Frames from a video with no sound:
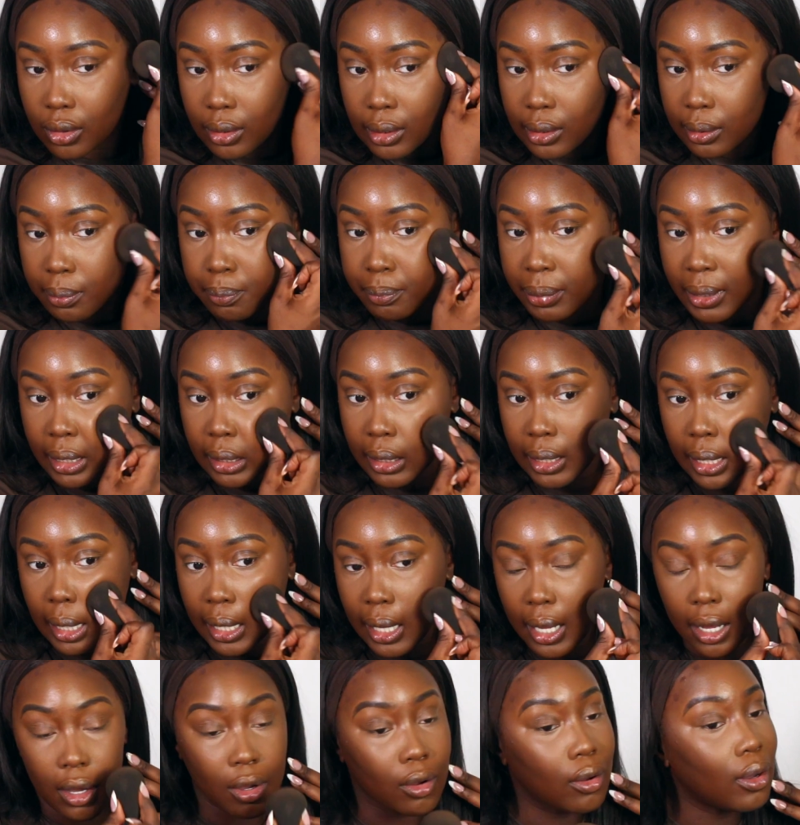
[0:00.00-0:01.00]
Just blend that
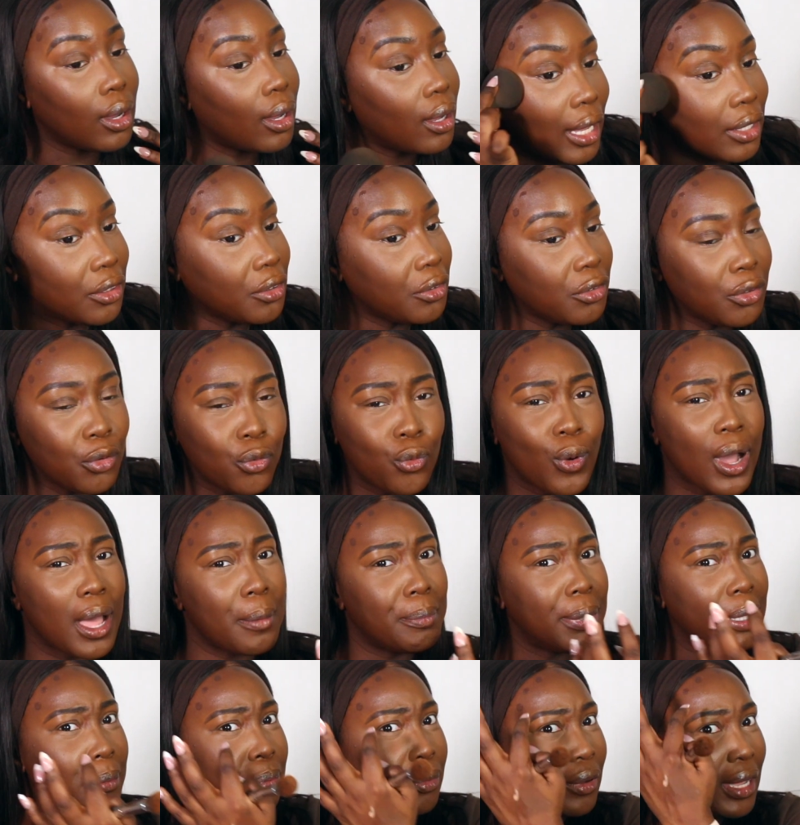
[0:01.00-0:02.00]
out. I don't know why
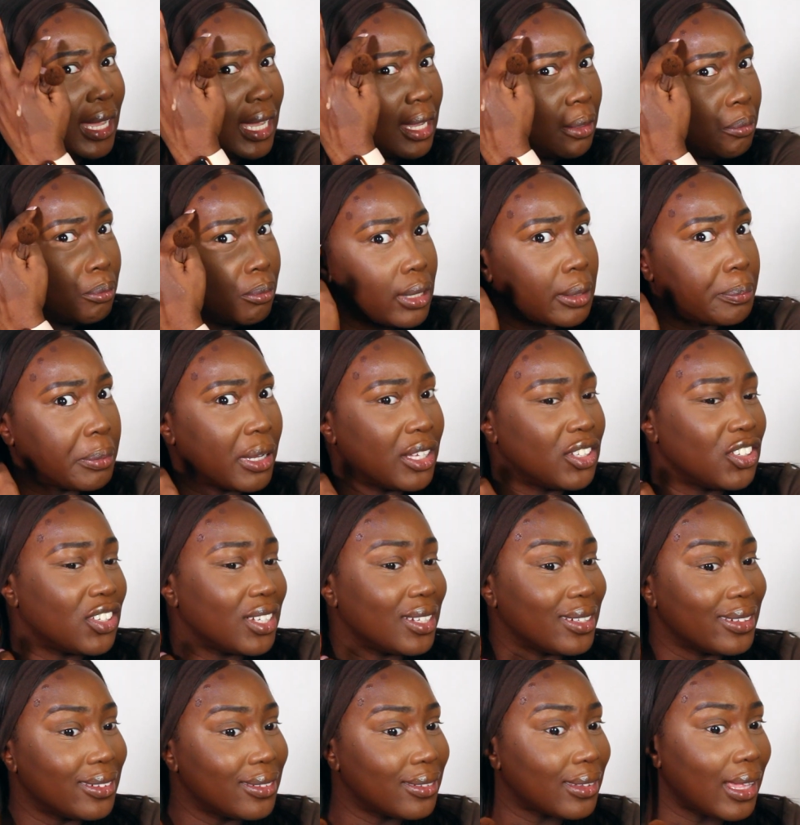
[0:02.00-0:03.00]
people hate
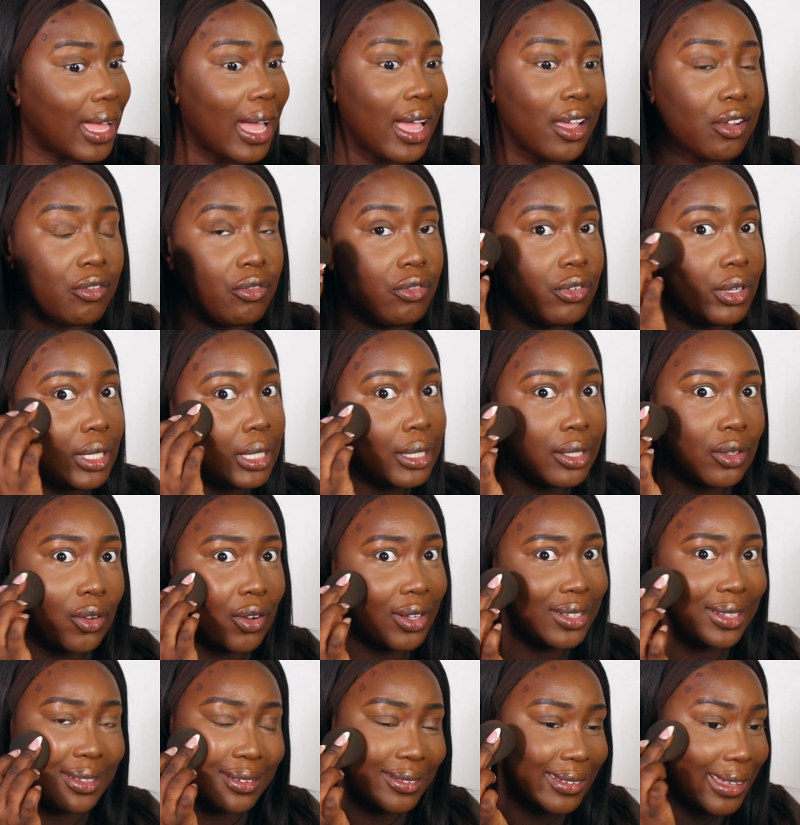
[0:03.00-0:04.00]
sponges. I really don't
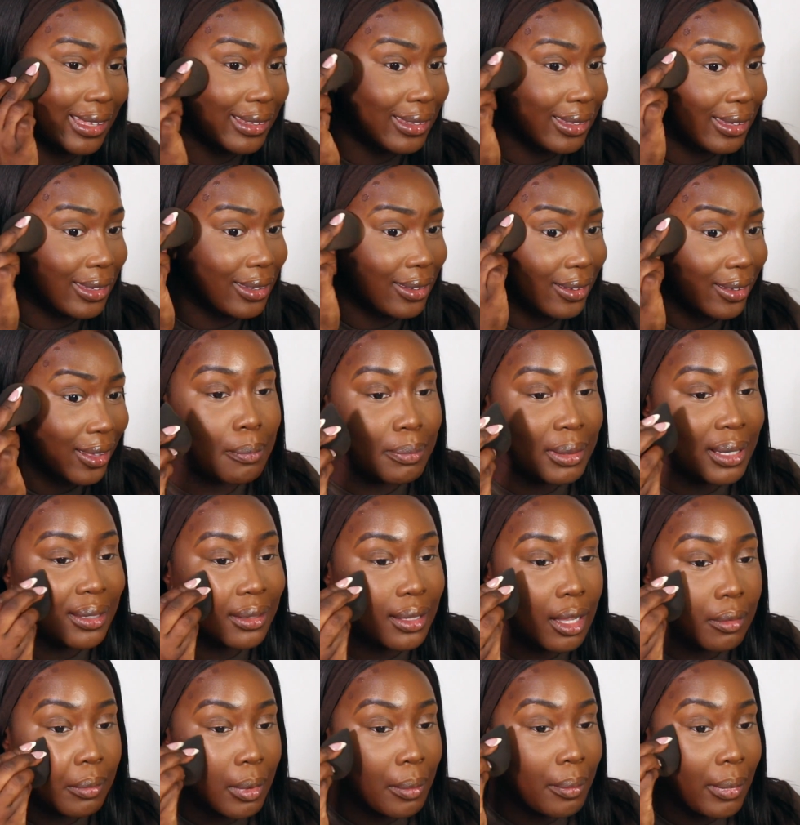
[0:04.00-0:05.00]
understand it. It blends
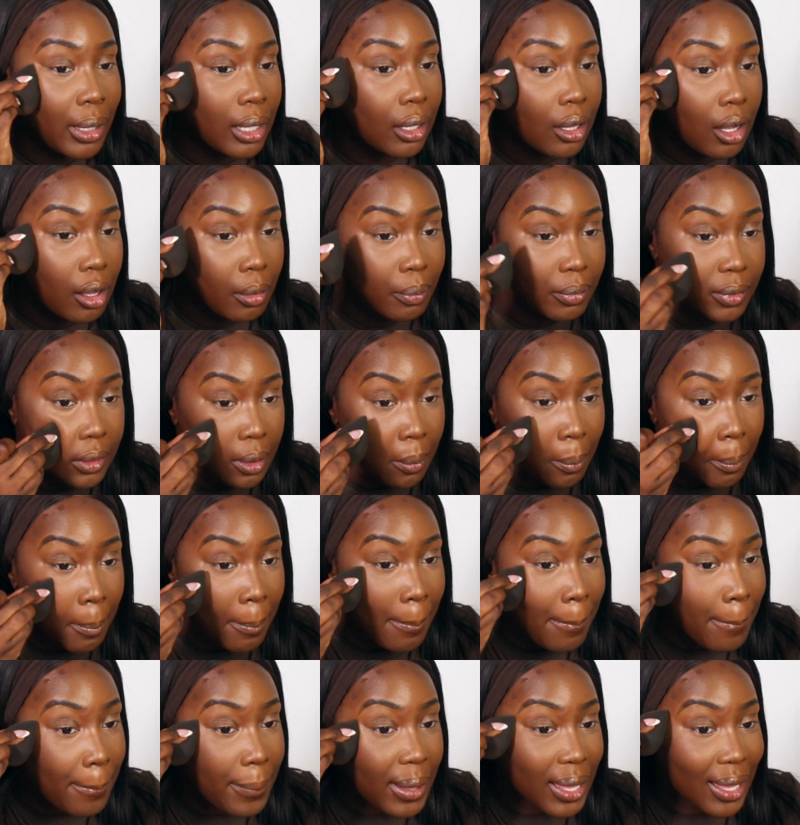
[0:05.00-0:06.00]
out my makeup the
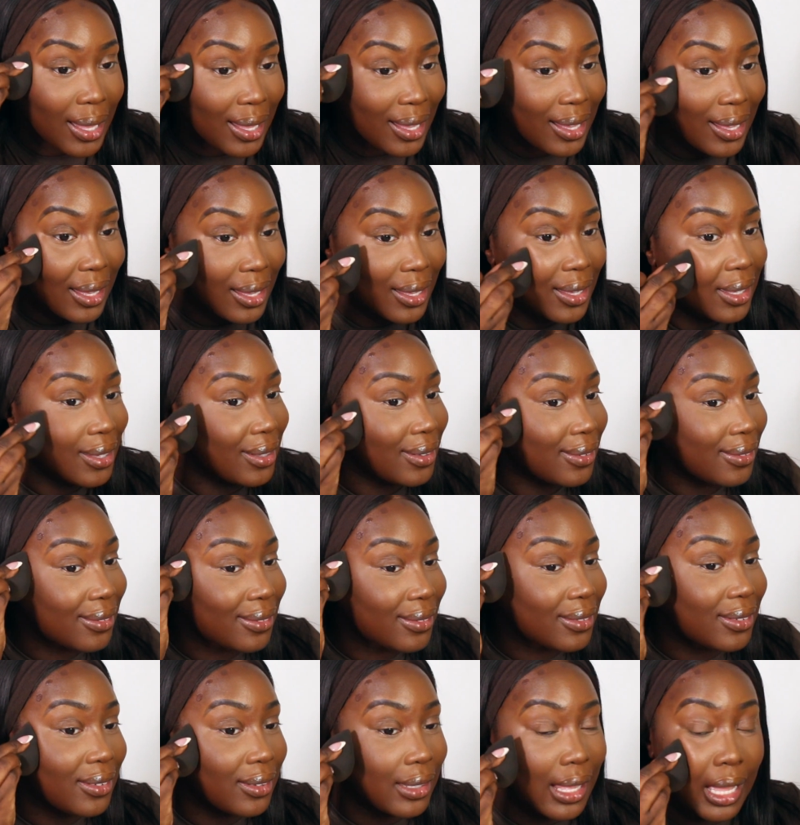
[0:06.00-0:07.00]

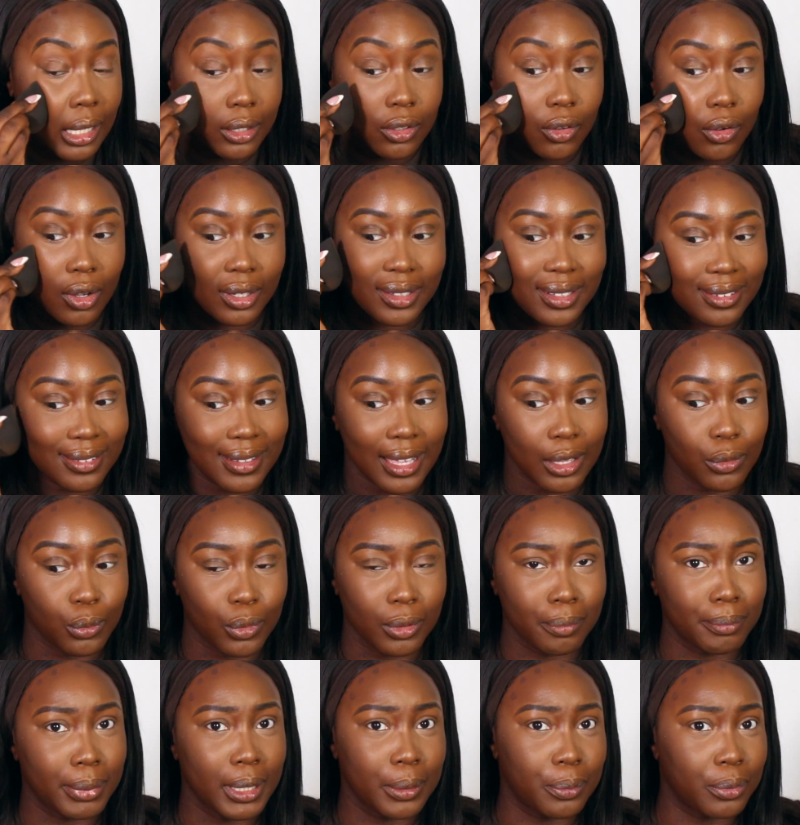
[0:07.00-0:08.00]
best. I don't understand
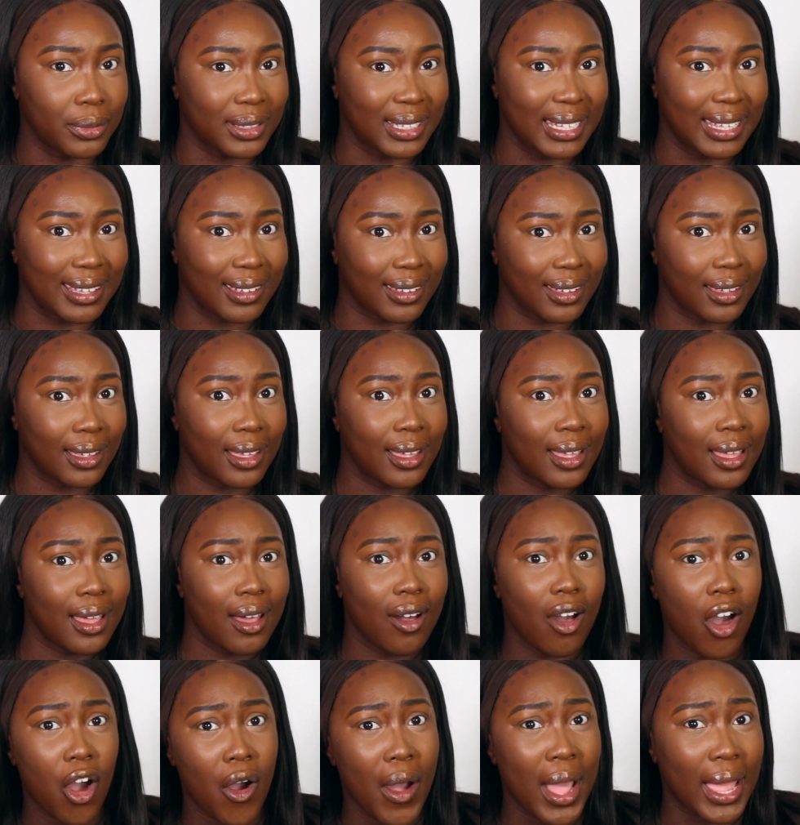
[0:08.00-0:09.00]
when people say,
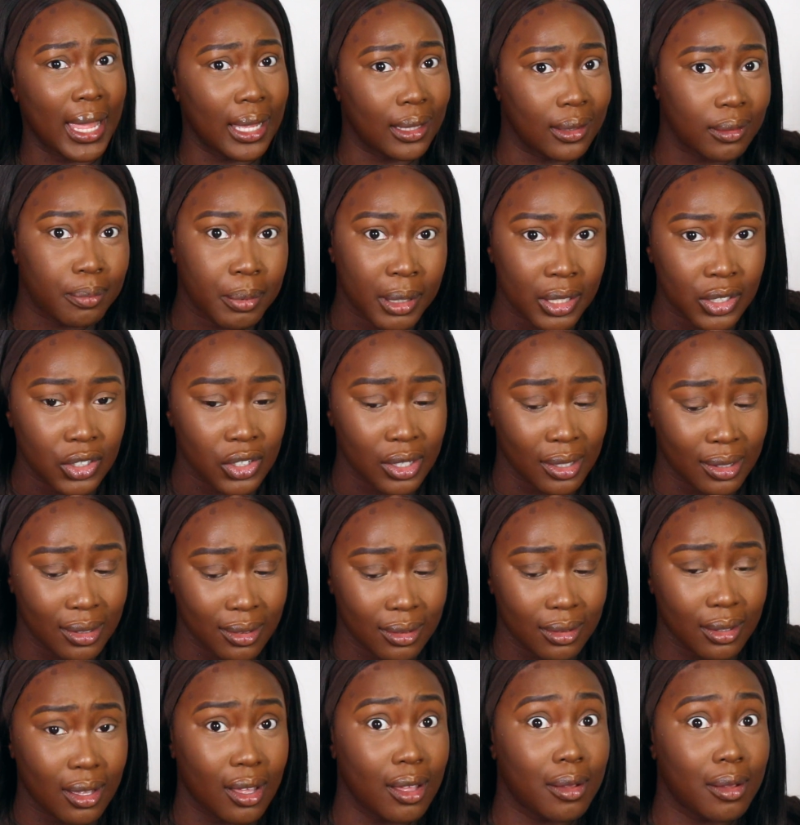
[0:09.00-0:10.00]
oh, I hate sponges.